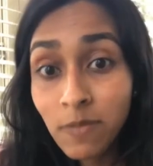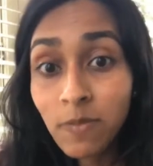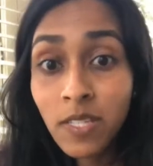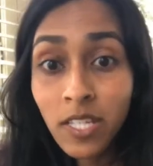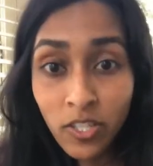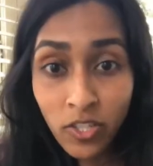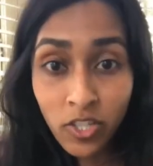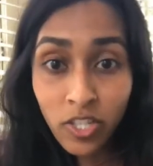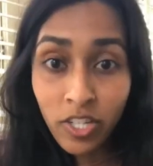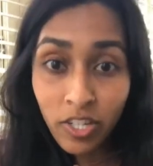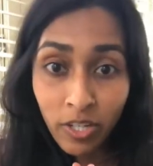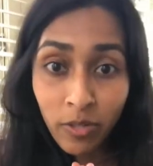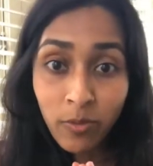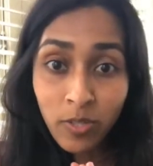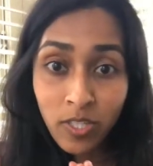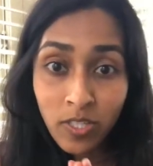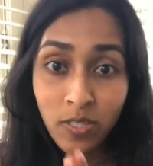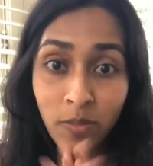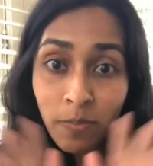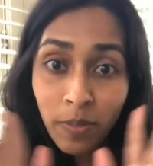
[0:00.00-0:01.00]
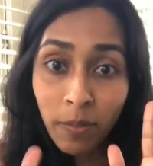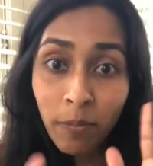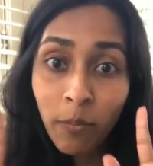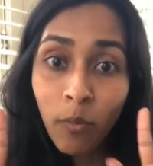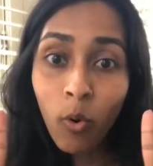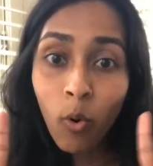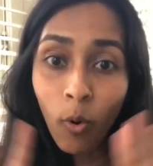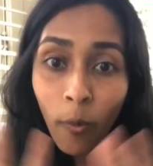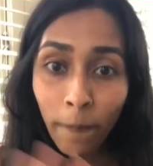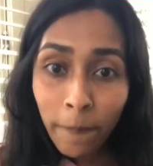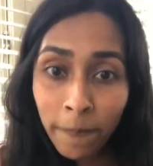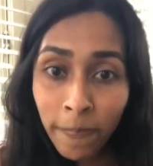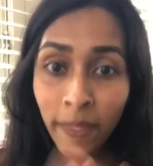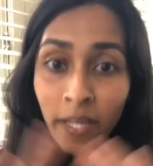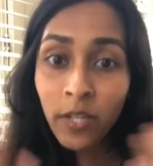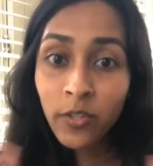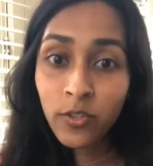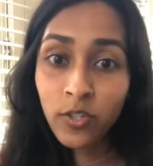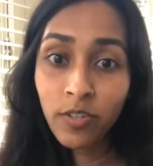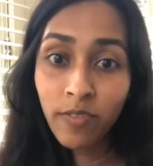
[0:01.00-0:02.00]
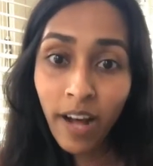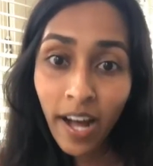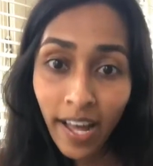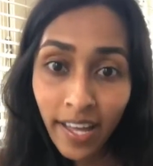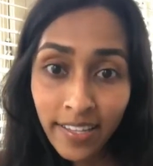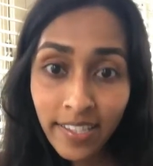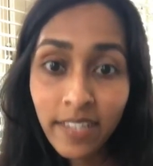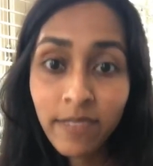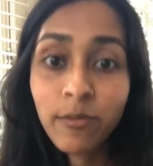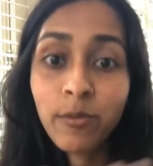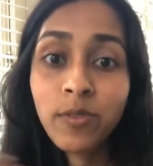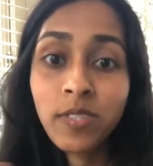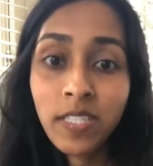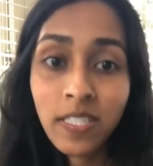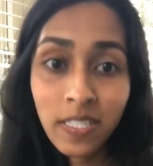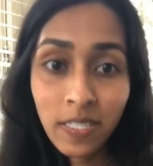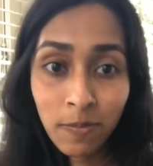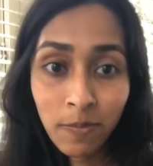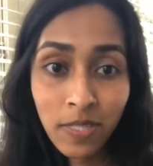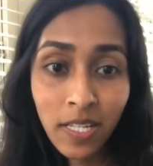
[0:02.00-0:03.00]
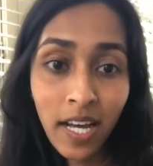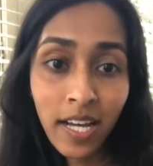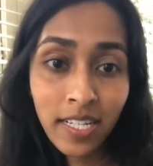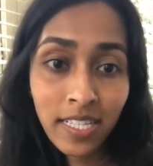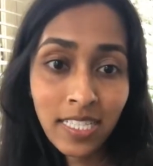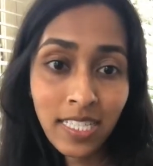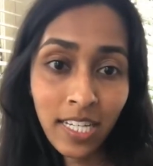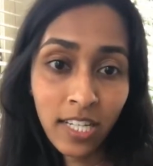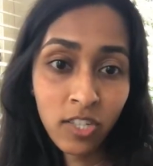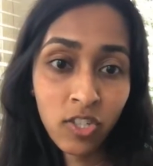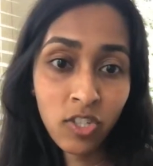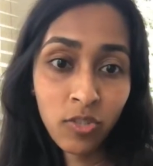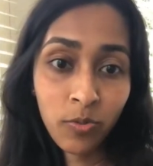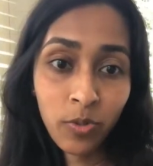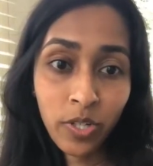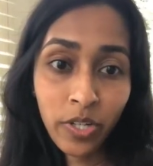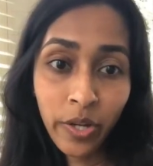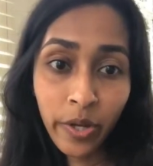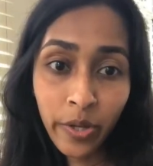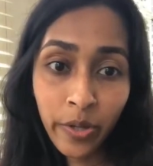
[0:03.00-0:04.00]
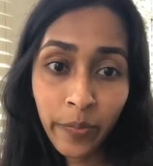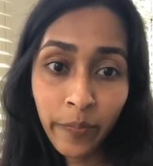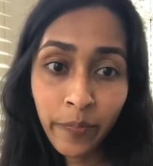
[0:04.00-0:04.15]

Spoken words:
engineering, which is a bit more sort of higher level systems architecture work.